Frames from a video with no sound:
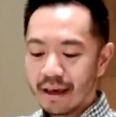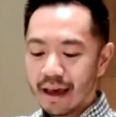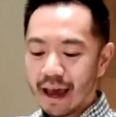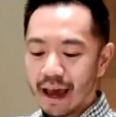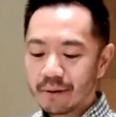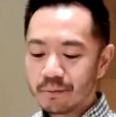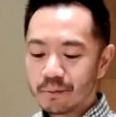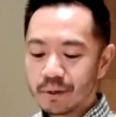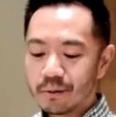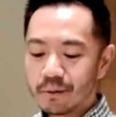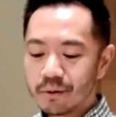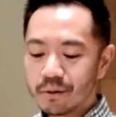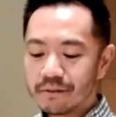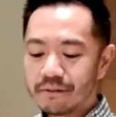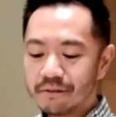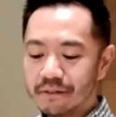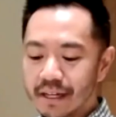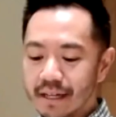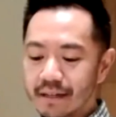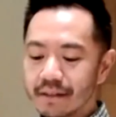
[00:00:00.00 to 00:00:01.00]
and we
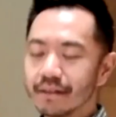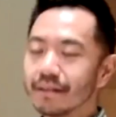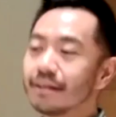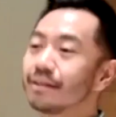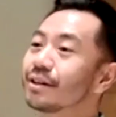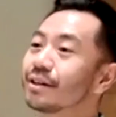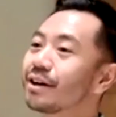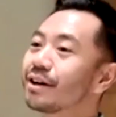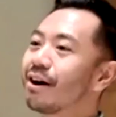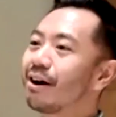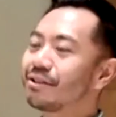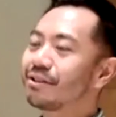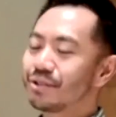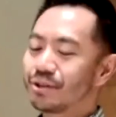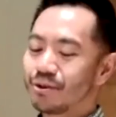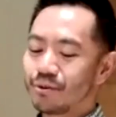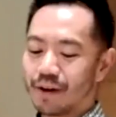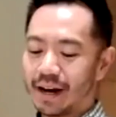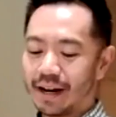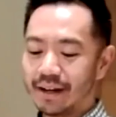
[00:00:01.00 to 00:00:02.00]
reveal God's
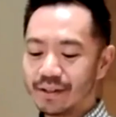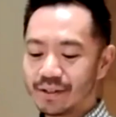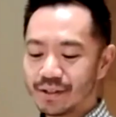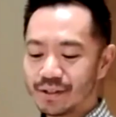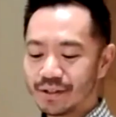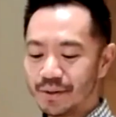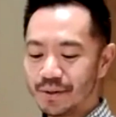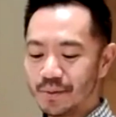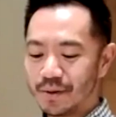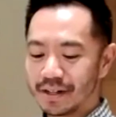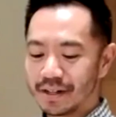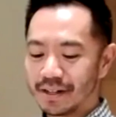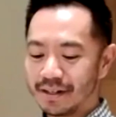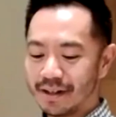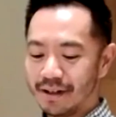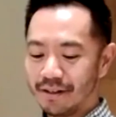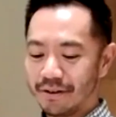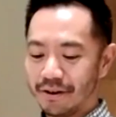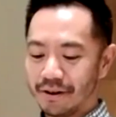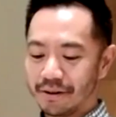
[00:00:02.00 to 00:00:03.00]
grace to one
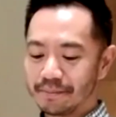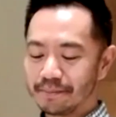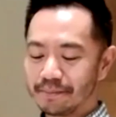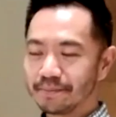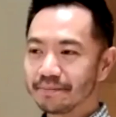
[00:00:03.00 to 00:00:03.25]
another.